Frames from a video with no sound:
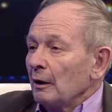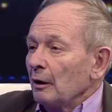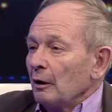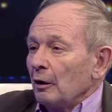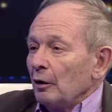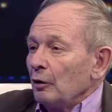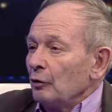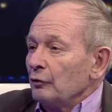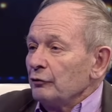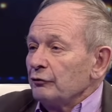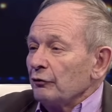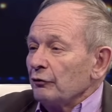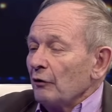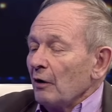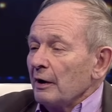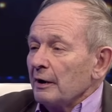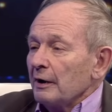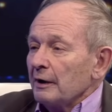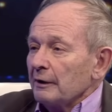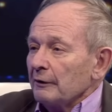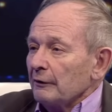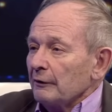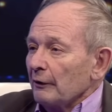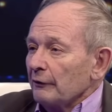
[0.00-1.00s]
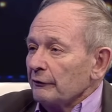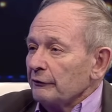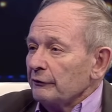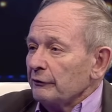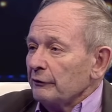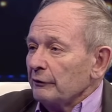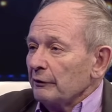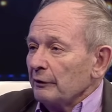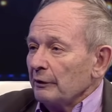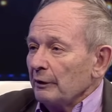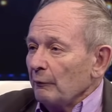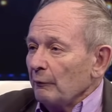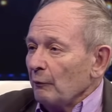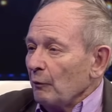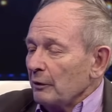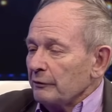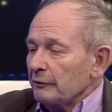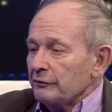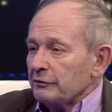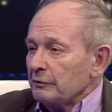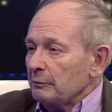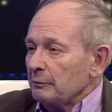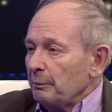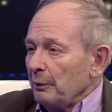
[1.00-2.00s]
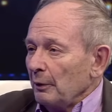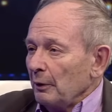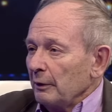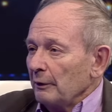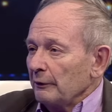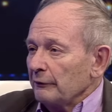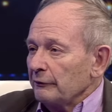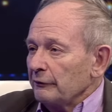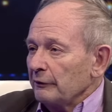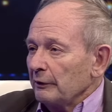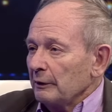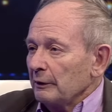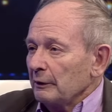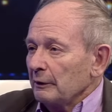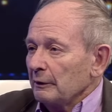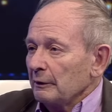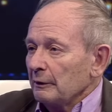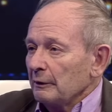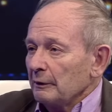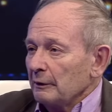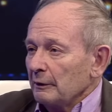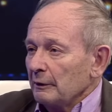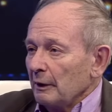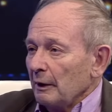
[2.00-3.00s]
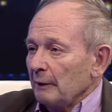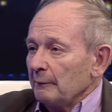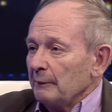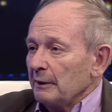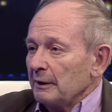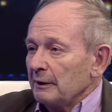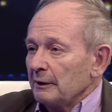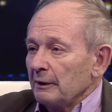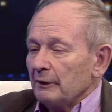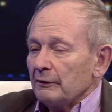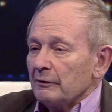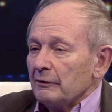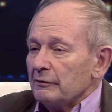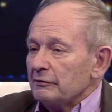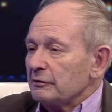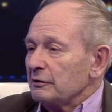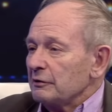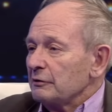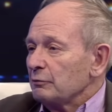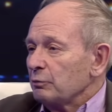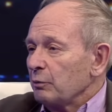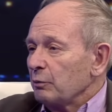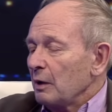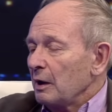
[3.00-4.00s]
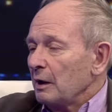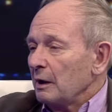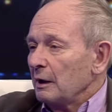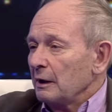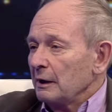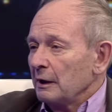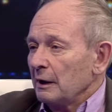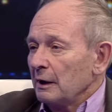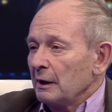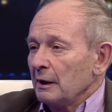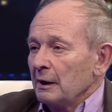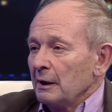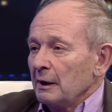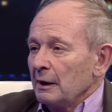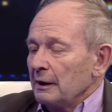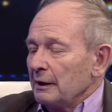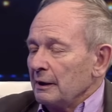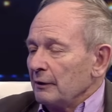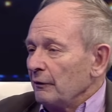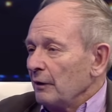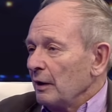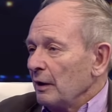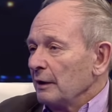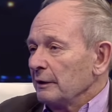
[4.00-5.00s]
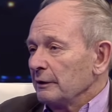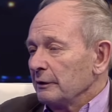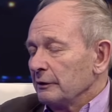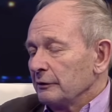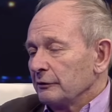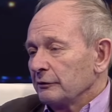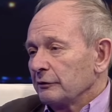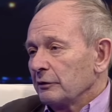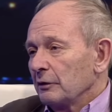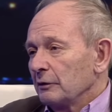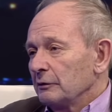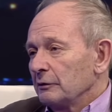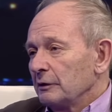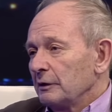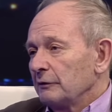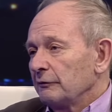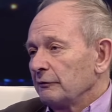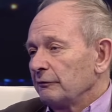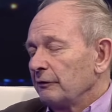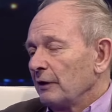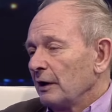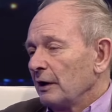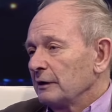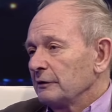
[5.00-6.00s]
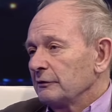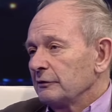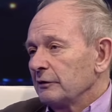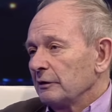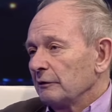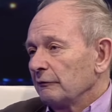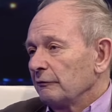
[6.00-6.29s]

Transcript: Who's running this, and what's the policy? I mean, and this is why Iran finds it